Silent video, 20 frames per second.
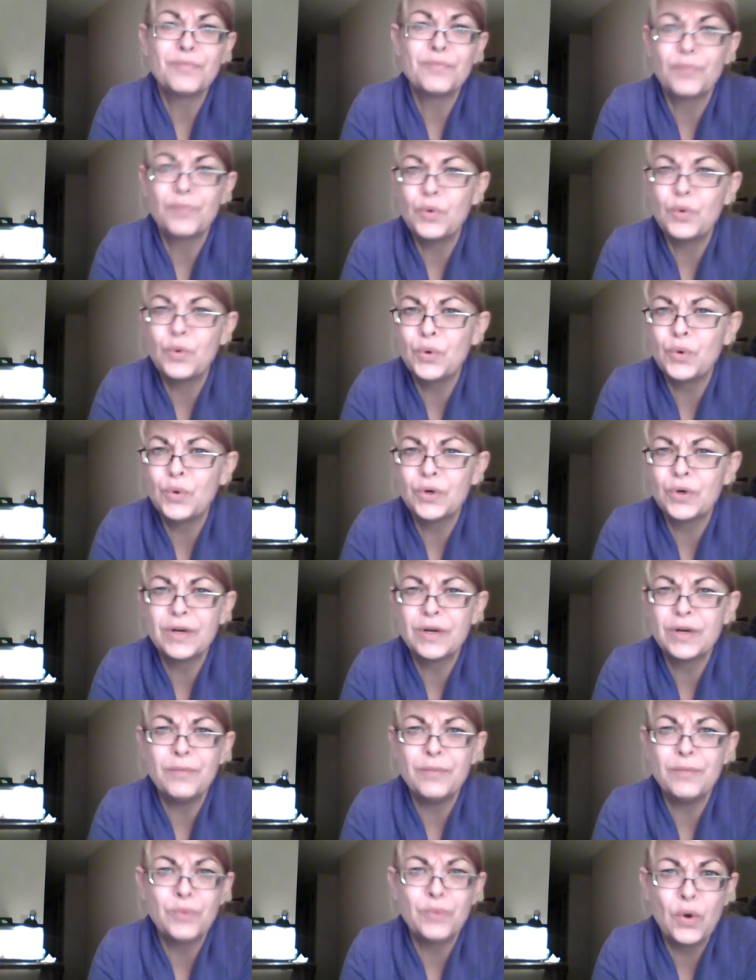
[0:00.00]
poor
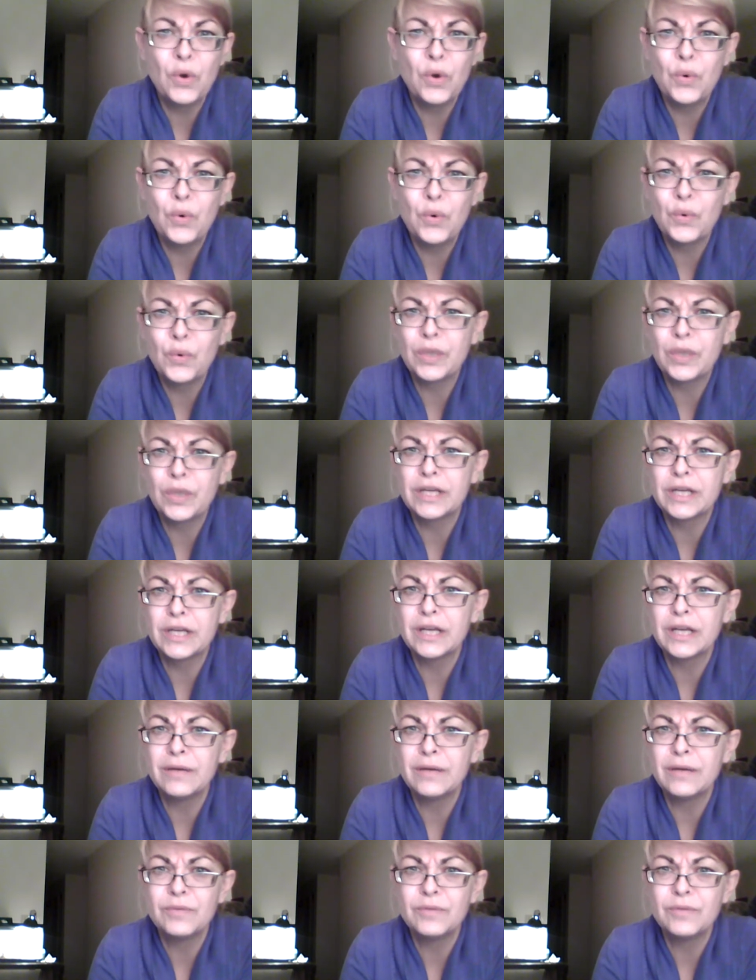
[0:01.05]
and broke
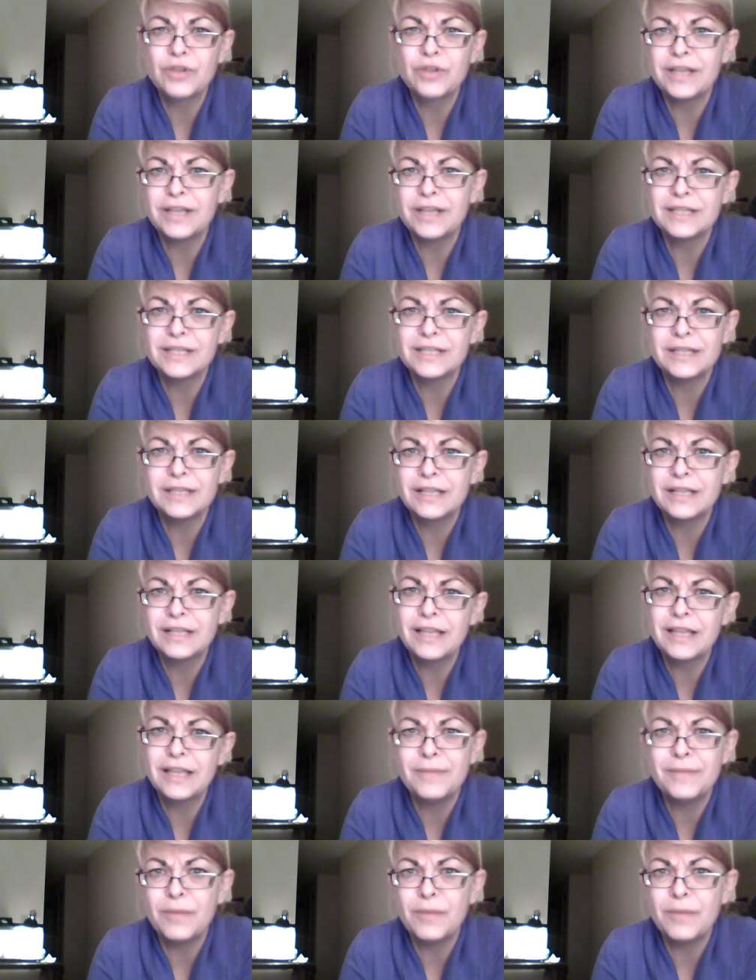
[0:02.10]
and tried to
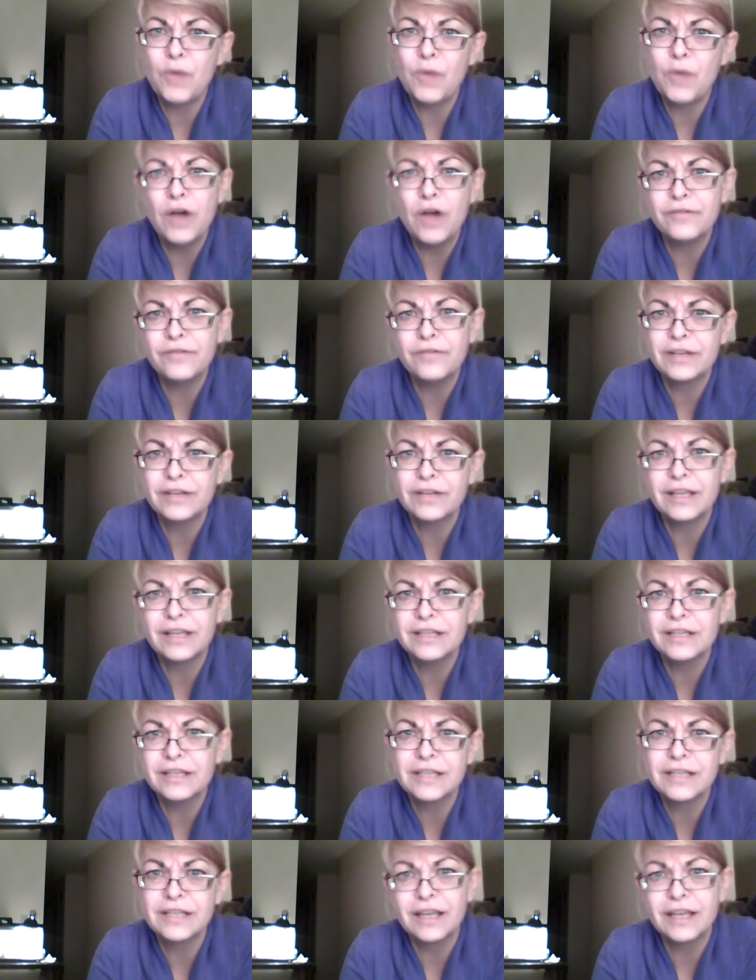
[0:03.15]
claim the poverty
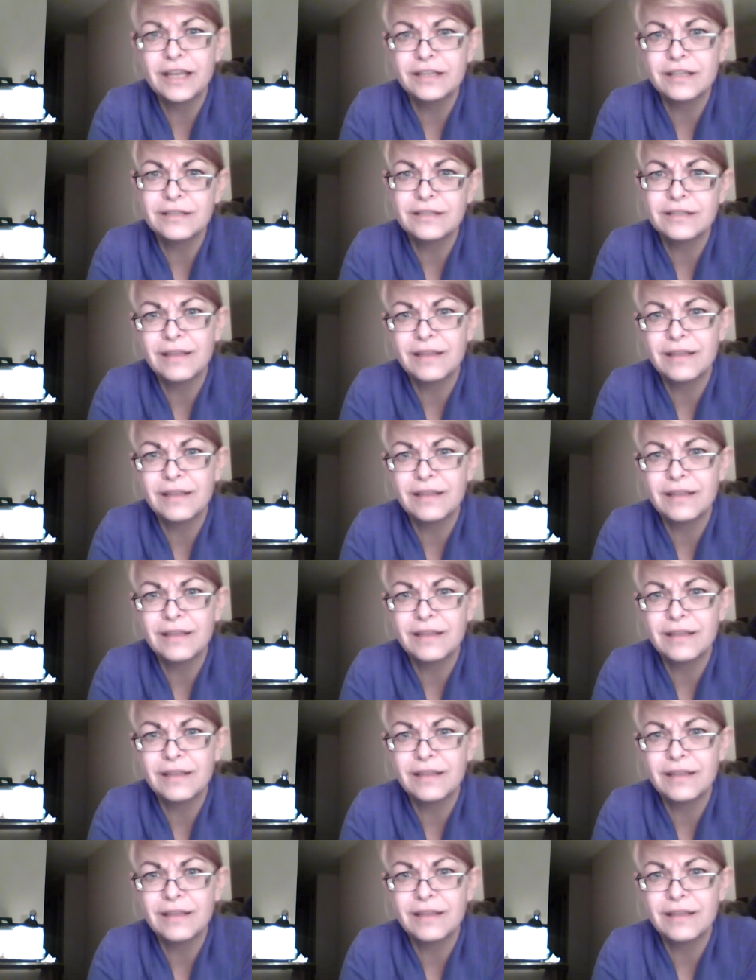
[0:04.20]
ticket,